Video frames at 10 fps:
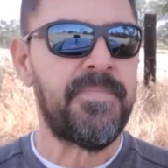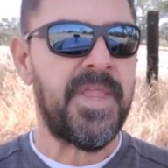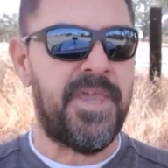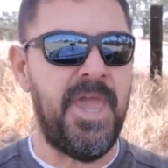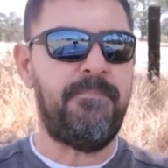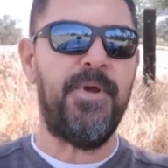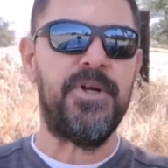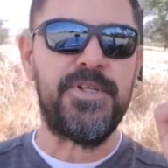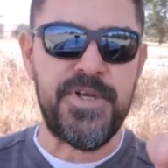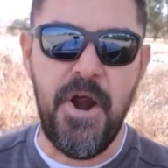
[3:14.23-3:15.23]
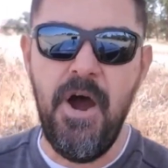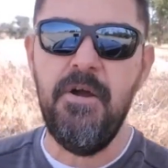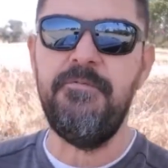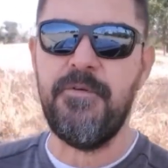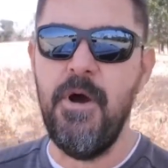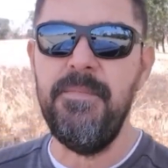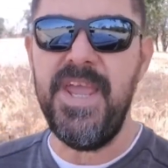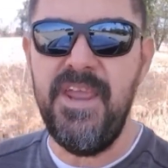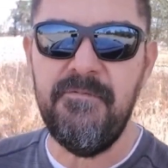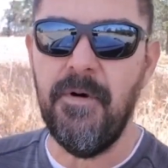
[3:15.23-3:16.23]
Keep your tongue from
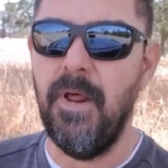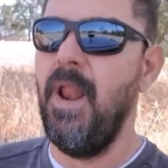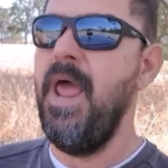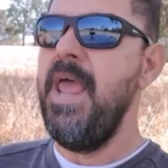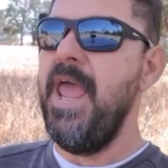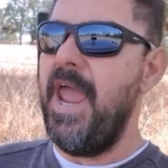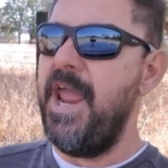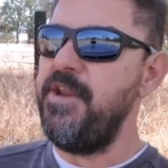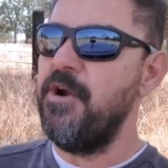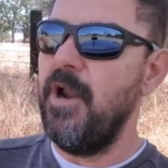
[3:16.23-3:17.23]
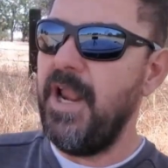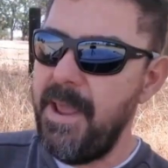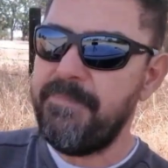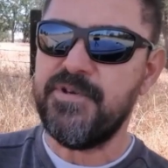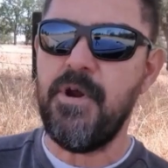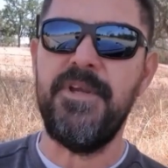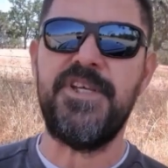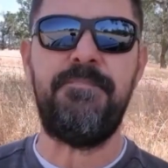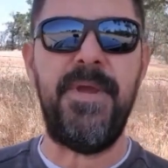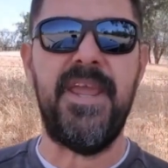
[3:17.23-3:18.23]
evil and your lips from
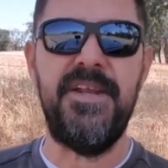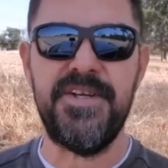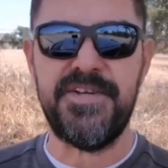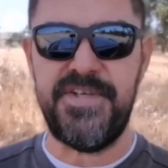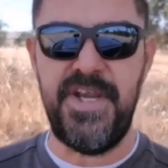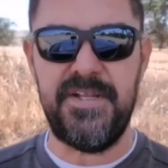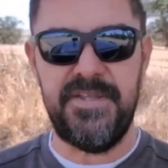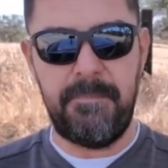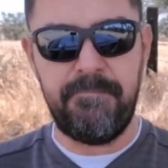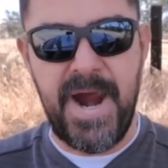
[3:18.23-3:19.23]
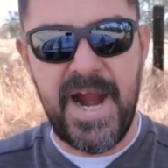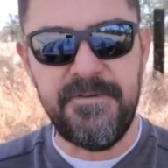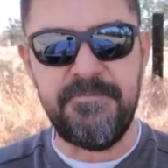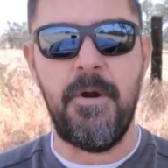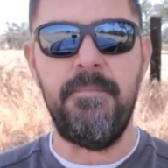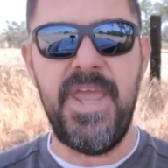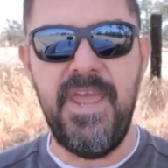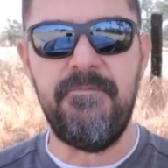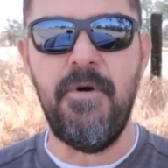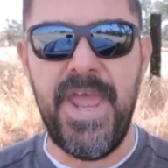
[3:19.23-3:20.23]
speaking deceit. Depart from
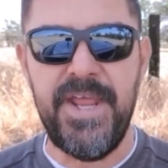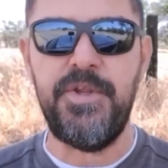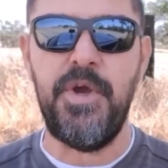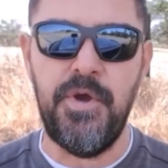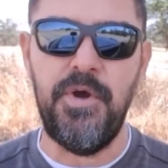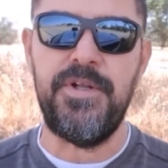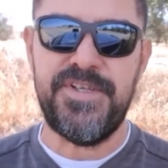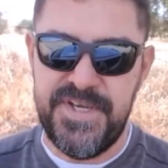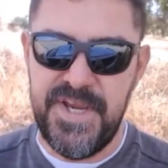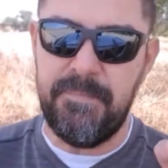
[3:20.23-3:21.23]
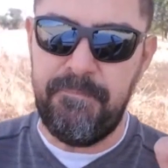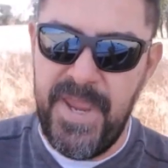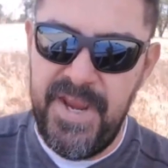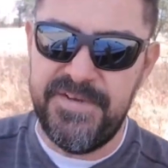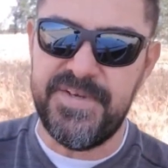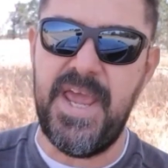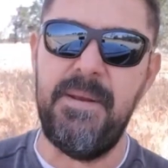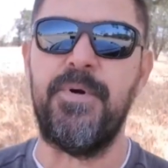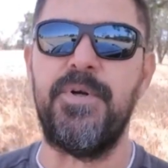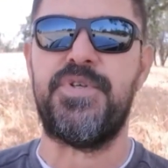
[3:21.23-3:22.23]
evil and do good. Seek peace
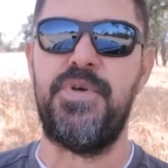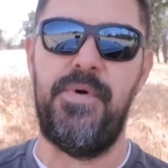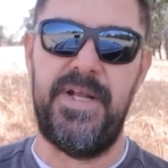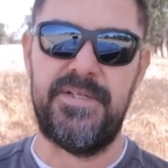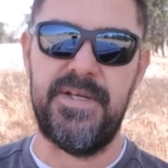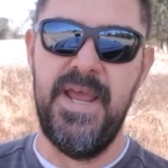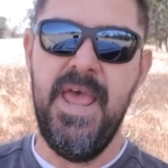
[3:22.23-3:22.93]
and pursue it.